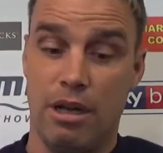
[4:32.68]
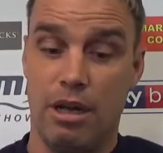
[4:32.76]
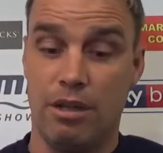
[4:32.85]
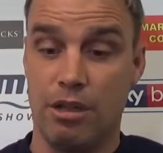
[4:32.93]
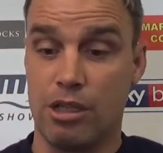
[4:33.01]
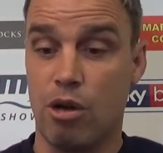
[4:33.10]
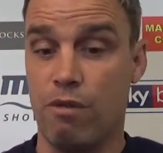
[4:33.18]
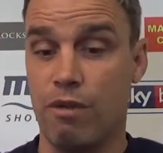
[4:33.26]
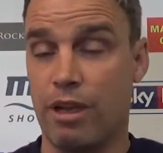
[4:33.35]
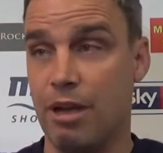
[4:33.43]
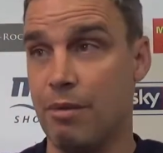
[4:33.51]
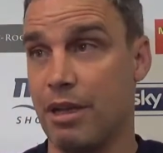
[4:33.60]
And the
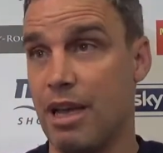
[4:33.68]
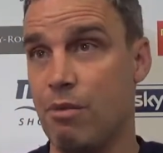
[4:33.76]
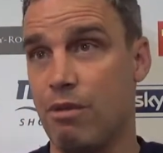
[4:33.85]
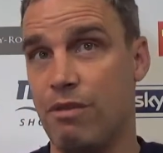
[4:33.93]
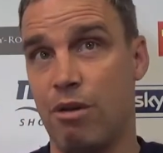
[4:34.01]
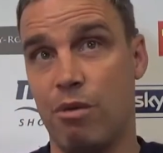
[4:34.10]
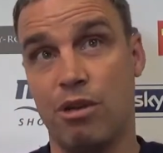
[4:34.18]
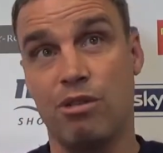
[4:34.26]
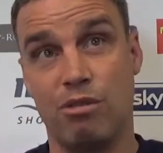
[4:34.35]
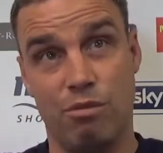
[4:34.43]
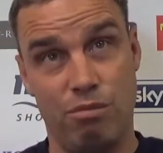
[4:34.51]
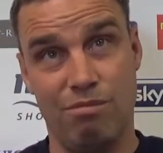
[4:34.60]
Salford game, again, we felt we
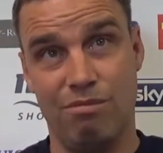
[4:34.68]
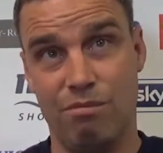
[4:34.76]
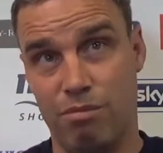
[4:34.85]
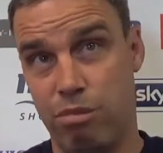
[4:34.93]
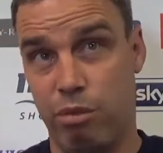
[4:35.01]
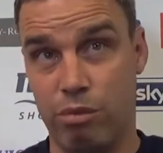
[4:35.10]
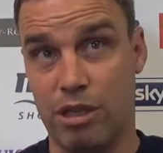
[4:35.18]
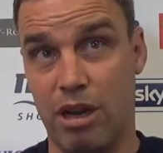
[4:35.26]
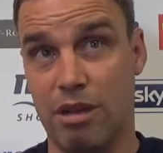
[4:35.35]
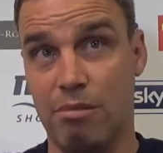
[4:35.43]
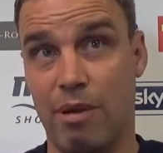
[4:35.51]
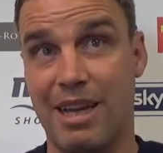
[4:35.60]
could
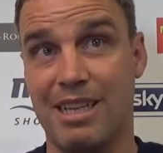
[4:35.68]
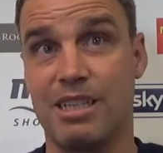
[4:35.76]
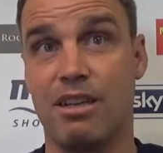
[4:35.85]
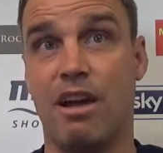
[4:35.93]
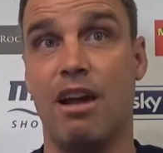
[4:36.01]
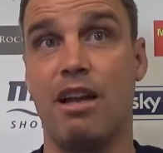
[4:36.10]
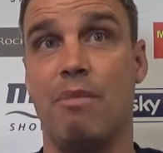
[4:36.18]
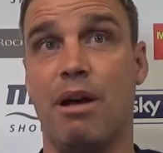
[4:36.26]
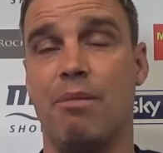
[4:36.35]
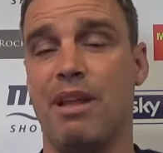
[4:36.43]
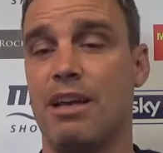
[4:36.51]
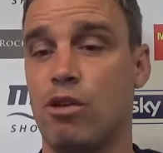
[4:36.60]
slight, play slightly
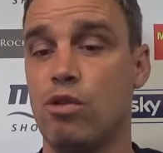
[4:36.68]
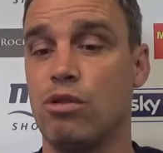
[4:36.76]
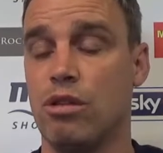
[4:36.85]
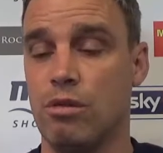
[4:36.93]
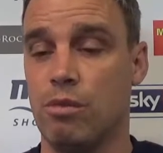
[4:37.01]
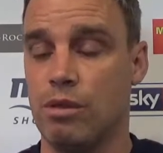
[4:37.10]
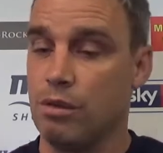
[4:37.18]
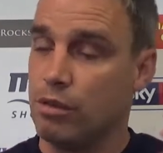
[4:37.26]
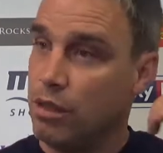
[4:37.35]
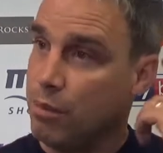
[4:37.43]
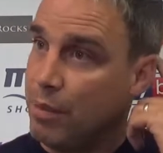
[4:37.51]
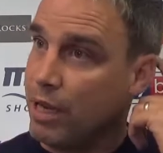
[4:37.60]
better. But they're good that
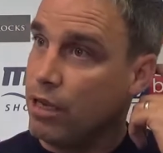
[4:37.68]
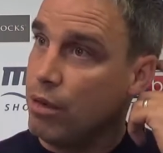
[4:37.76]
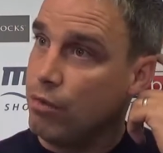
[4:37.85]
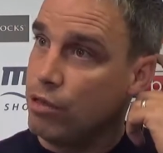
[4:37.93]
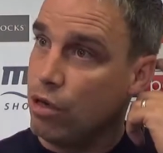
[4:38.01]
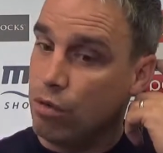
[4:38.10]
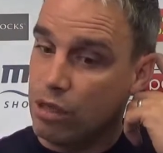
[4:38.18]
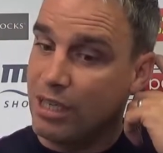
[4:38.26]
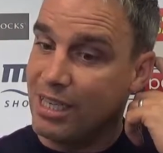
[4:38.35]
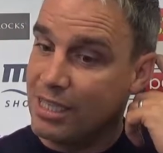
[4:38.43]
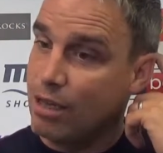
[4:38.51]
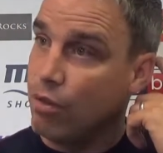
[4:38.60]
you're picking up results and
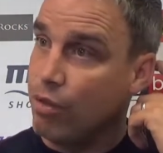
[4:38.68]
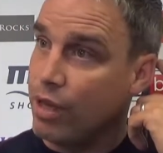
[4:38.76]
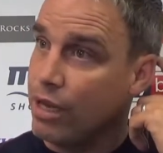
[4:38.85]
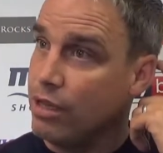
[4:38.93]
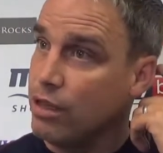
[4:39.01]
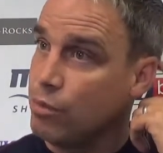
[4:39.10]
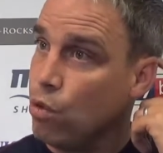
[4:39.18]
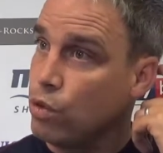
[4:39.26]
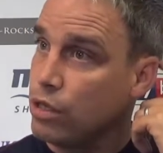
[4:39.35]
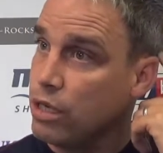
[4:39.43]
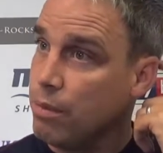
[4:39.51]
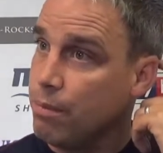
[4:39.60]
you're still thinking there's more
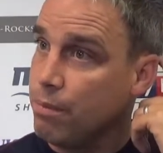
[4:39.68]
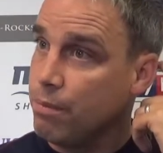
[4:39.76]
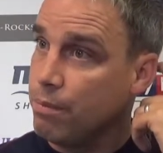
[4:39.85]
to come.